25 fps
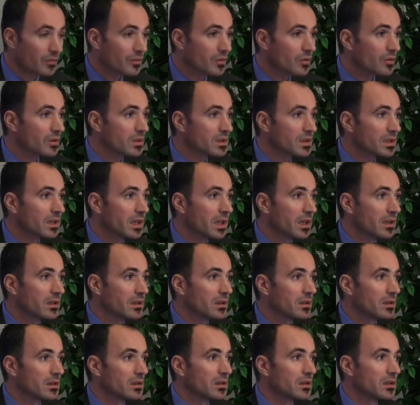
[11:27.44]
Of course,
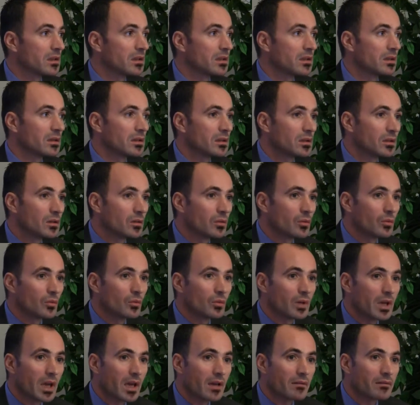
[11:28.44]
that
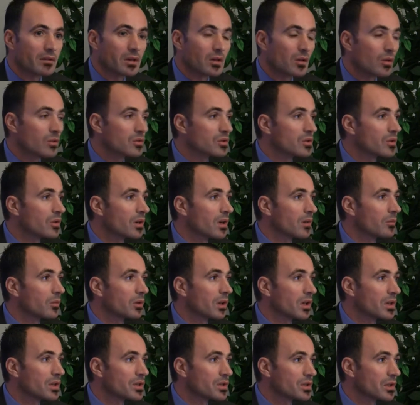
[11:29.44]
we have close
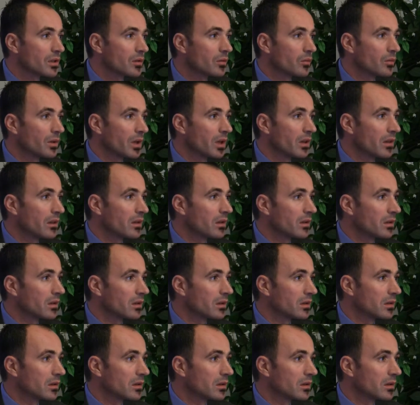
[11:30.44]
collaboration with